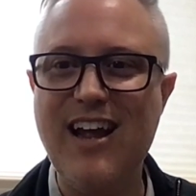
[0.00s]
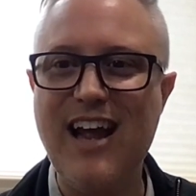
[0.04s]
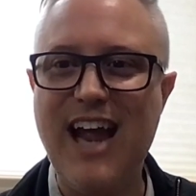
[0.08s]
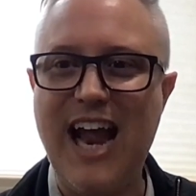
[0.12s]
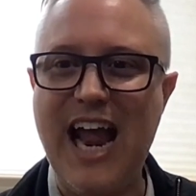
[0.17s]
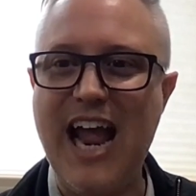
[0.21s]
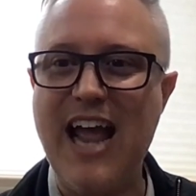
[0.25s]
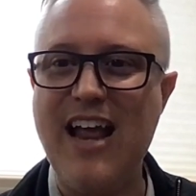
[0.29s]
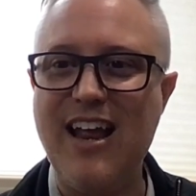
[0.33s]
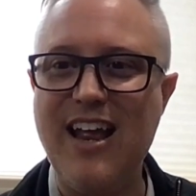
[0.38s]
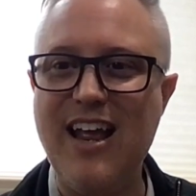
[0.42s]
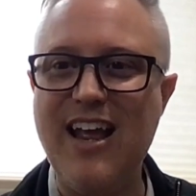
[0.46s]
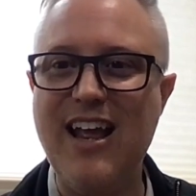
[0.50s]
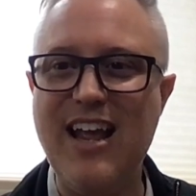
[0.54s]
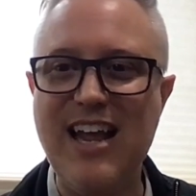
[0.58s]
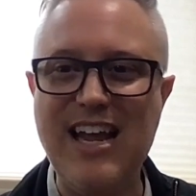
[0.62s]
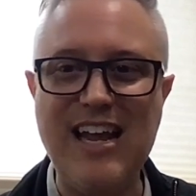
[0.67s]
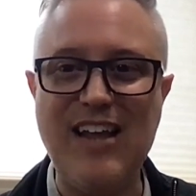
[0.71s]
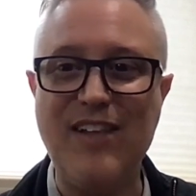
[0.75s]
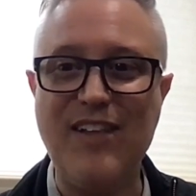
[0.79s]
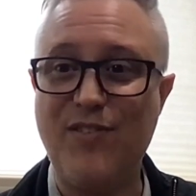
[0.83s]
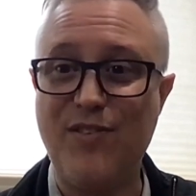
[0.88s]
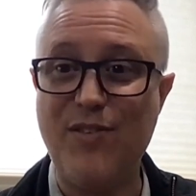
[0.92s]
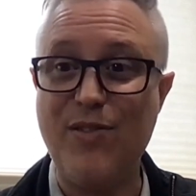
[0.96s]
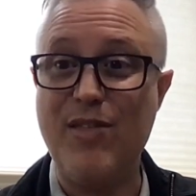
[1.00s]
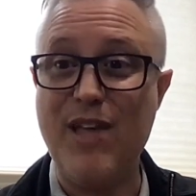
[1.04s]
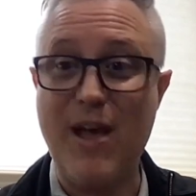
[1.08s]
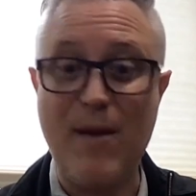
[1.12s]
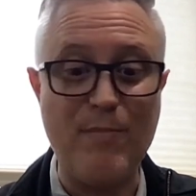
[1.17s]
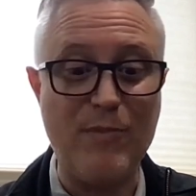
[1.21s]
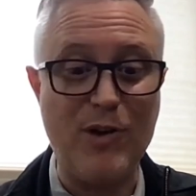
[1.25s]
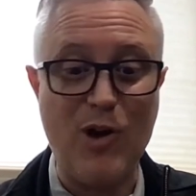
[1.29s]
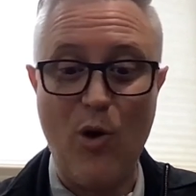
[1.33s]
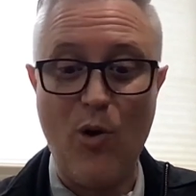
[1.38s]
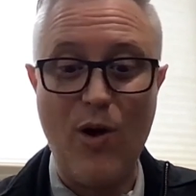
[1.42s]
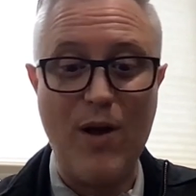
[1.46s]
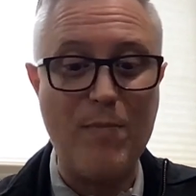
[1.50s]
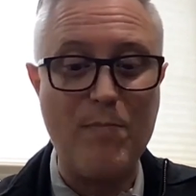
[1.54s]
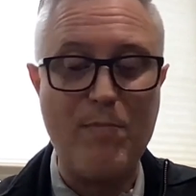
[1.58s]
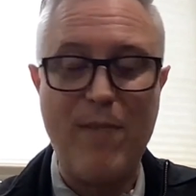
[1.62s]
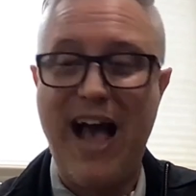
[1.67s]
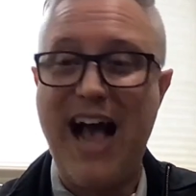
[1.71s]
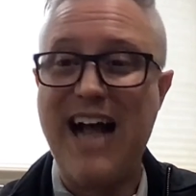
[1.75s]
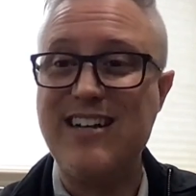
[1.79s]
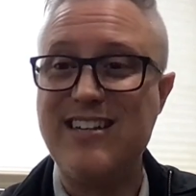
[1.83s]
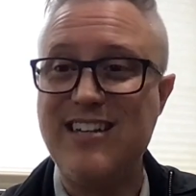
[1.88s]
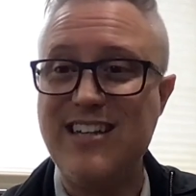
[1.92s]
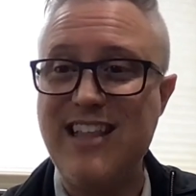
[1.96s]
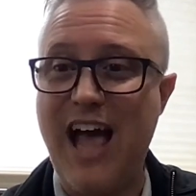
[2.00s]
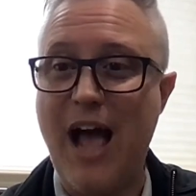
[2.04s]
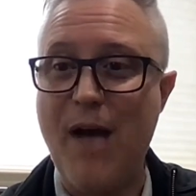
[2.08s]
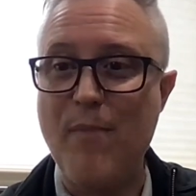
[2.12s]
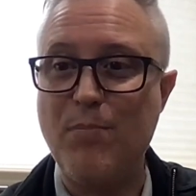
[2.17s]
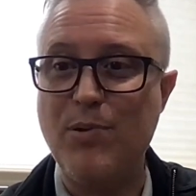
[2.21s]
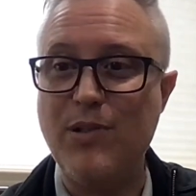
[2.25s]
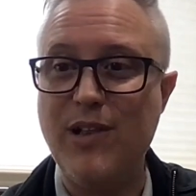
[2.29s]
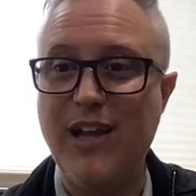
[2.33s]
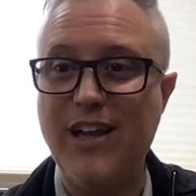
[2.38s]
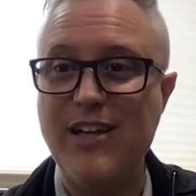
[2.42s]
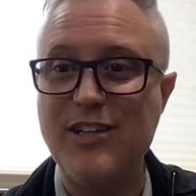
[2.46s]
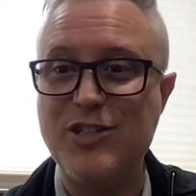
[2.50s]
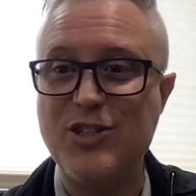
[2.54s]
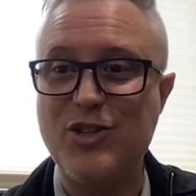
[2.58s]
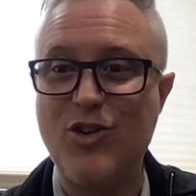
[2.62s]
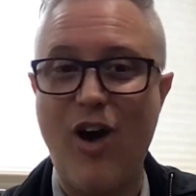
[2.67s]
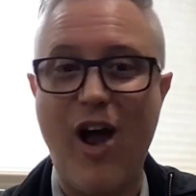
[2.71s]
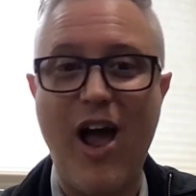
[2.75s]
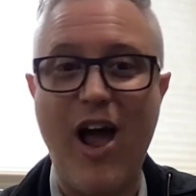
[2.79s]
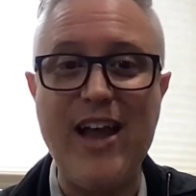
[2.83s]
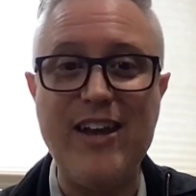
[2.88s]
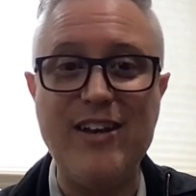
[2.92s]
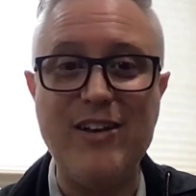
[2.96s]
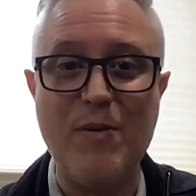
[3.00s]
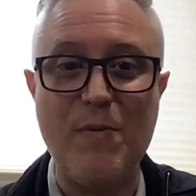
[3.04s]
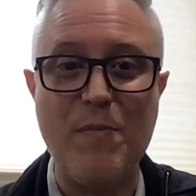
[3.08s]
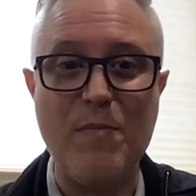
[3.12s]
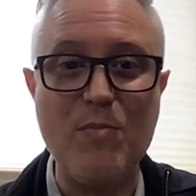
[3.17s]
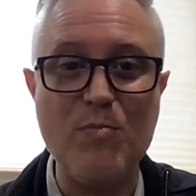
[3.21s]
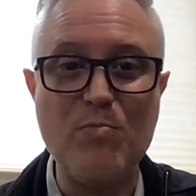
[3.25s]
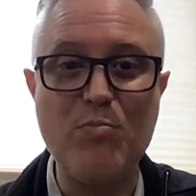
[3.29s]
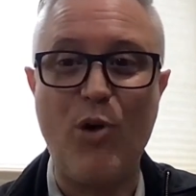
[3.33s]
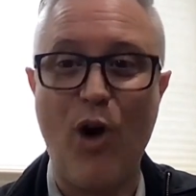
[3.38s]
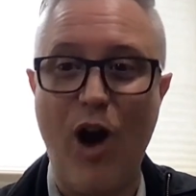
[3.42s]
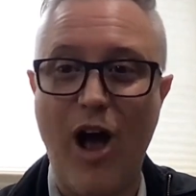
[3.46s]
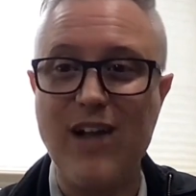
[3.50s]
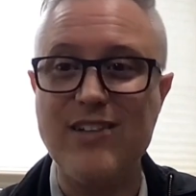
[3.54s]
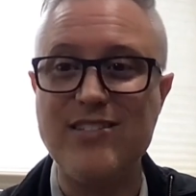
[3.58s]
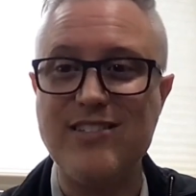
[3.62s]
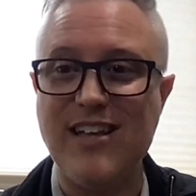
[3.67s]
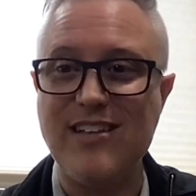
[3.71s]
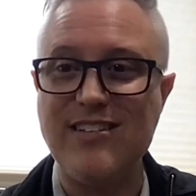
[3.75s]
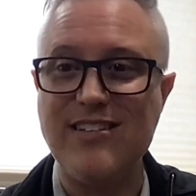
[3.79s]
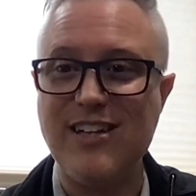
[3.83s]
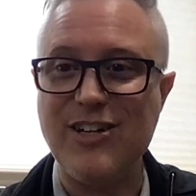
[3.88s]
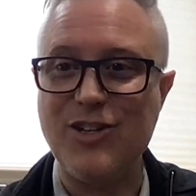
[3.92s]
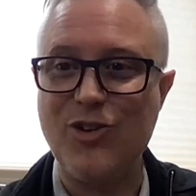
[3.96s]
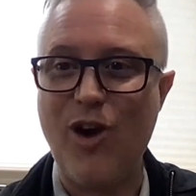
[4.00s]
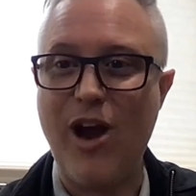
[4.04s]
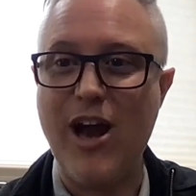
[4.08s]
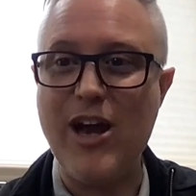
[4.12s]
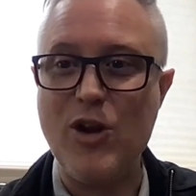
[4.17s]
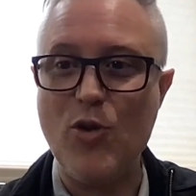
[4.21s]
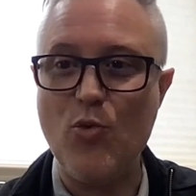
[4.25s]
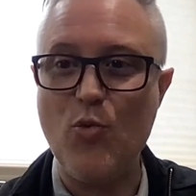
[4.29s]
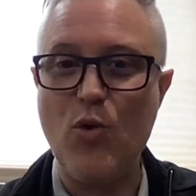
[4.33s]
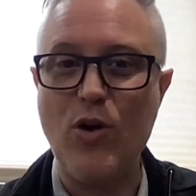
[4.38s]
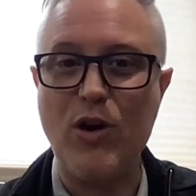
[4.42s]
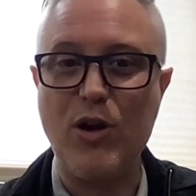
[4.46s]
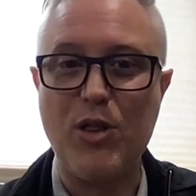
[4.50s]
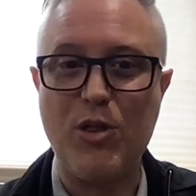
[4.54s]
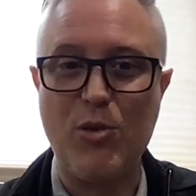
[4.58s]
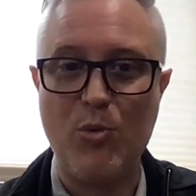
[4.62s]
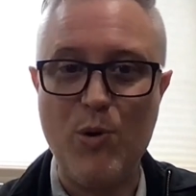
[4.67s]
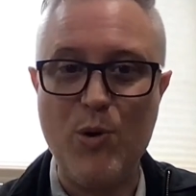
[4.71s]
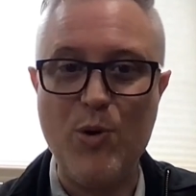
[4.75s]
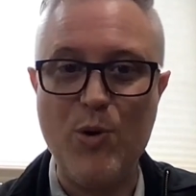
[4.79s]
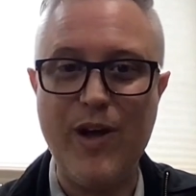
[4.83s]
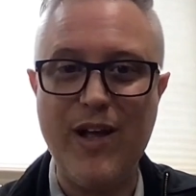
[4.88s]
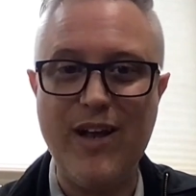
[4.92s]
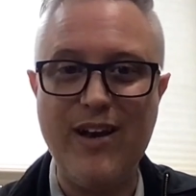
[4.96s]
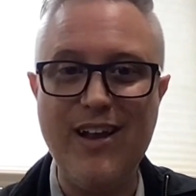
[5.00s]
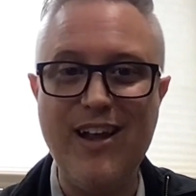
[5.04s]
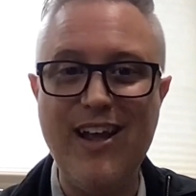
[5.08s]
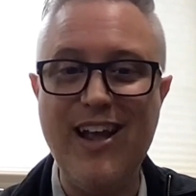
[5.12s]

and it's them going back to that place trying to process it, trying to work through it.